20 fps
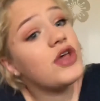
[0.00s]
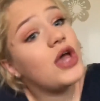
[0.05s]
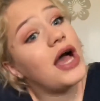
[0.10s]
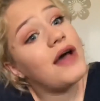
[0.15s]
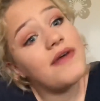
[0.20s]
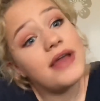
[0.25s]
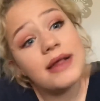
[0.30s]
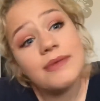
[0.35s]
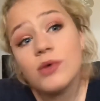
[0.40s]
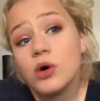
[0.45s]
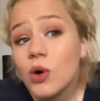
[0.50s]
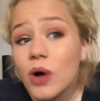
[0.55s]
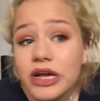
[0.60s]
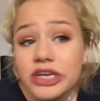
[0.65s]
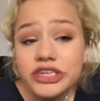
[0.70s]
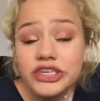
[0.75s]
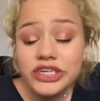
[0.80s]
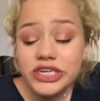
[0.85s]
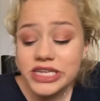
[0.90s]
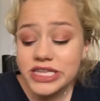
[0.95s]
you have any more
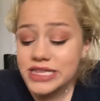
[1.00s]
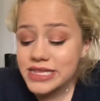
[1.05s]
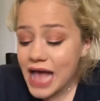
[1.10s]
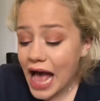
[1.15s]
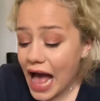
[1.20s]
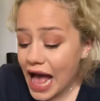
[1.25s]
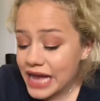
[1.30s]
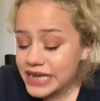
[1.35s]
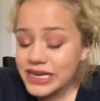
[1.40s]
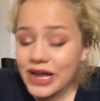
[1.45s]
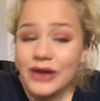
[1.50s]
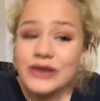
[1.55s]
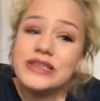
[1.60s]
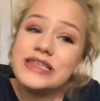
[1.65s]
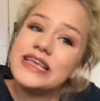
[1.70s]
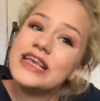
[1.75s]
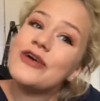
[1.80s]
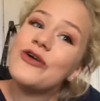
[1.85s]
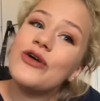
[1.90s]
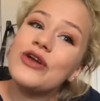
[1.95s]
questions, and I'll
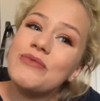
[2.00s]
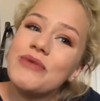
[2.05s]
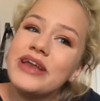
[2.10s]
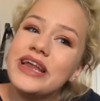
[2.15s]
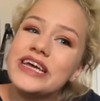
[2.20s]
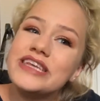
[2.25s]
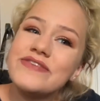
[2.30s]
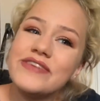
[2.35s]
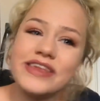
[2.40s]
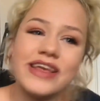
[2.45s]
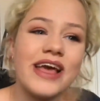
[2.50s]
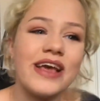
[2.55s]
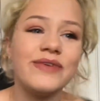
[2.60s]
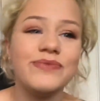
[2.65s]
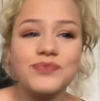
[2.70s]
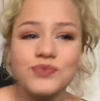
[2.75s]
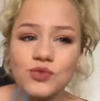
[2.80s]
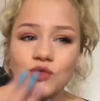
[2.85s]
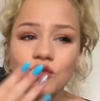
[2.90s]
see you all in my next video.